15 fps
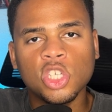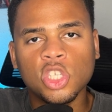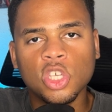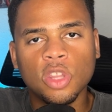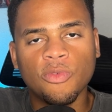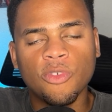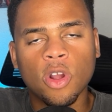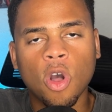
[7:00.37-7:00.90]
to the
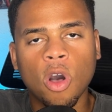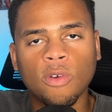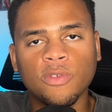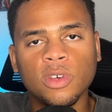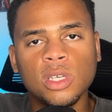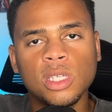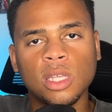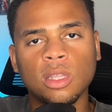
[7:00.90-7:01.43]
front
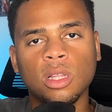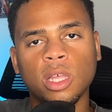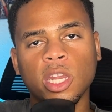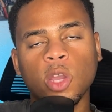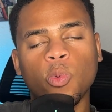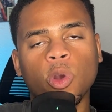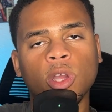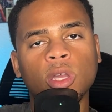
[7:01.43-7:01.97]
office, and the lady
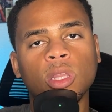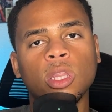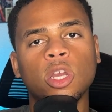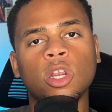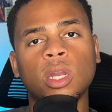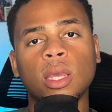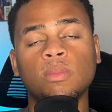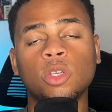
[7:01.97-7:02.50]
working there
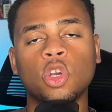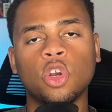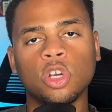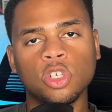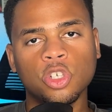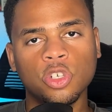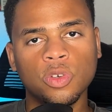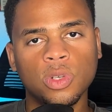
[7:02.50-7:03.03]
named
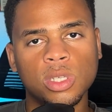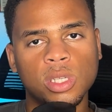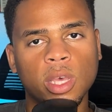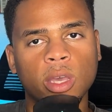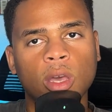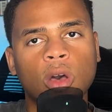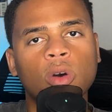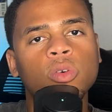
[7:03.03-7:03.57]
Gertrude is
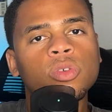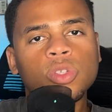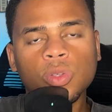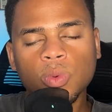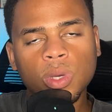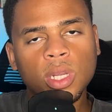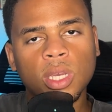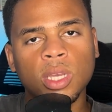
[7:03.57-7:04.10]
like, "Oh
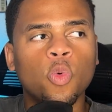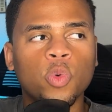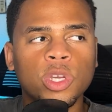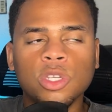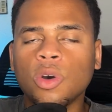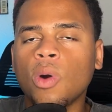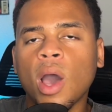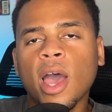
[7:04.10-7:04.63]
sweetie, we
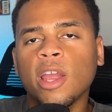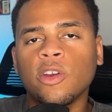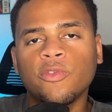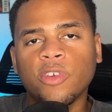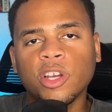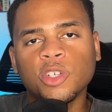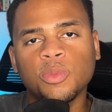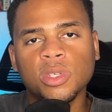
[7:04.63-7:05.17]
don't hire
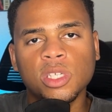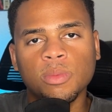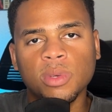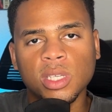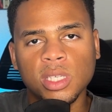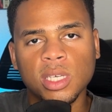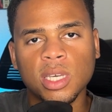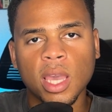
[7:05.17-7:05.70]
freshmen to be
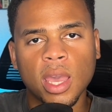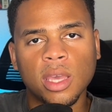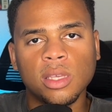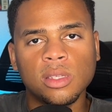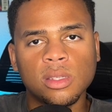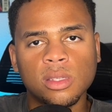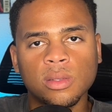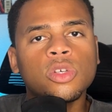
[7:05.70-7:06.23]

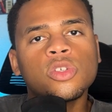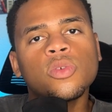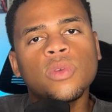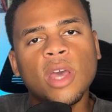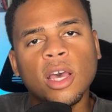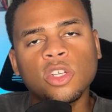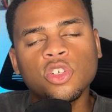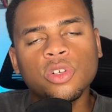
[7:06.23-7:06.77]
TAs." So
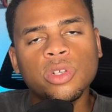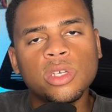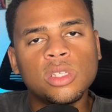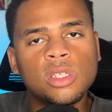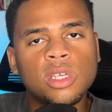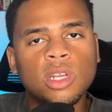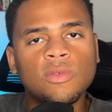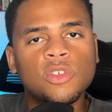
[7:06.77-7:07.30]
naturally,
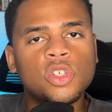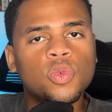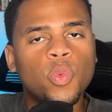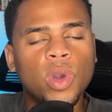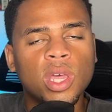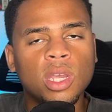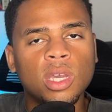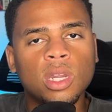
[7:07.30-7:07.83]
instead of just
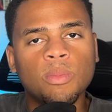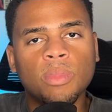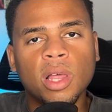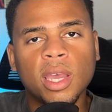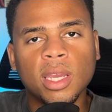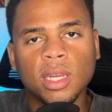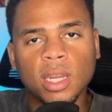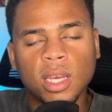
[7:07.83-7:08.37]
waiting and
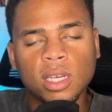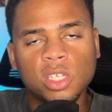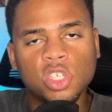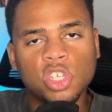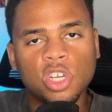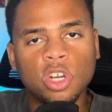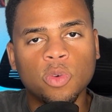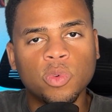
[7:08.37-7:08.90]
applying next
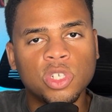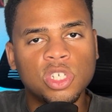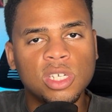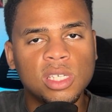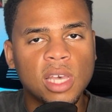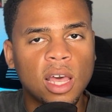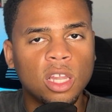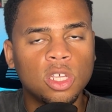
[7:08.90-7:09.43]
year when she's
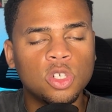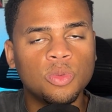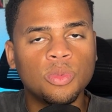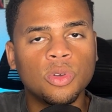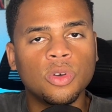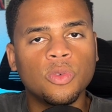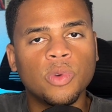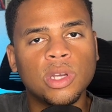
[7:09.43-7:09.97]

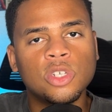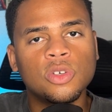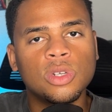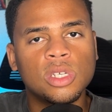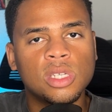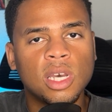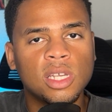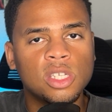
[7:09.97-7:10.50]
eligible, Rachel
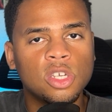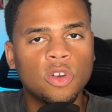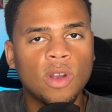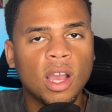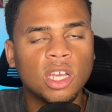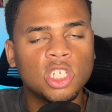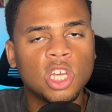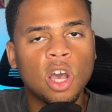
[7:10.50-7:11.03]
decides to
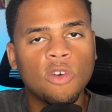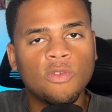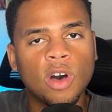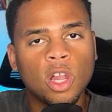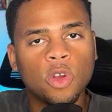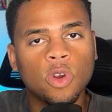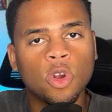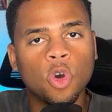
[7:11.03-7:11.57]
crash out, follow
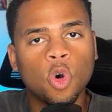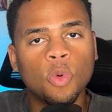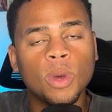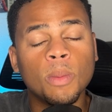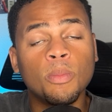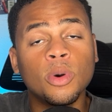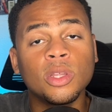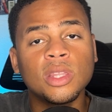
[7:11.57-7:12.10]
her home,
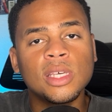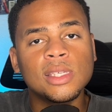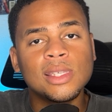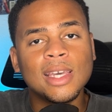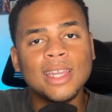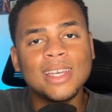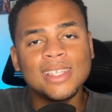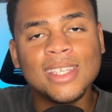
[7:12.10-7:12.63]
and put this
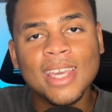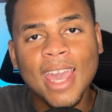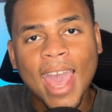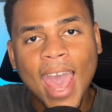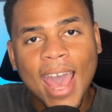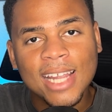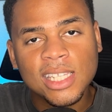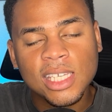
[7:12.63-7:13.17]
lady's
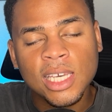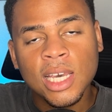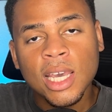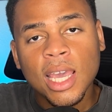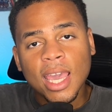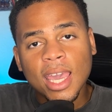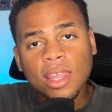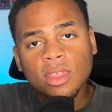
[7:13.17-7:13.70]
cat
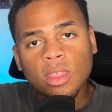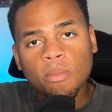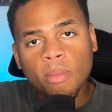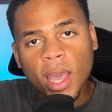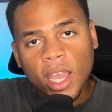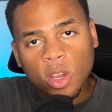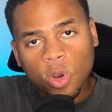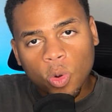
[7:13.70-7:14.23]
in the
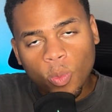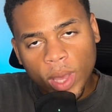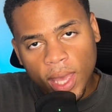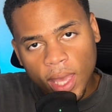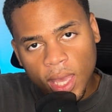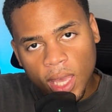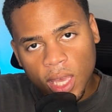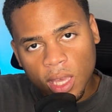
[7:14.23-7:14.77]

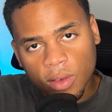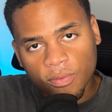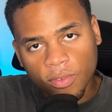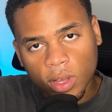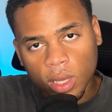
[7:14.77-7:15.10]
microwave.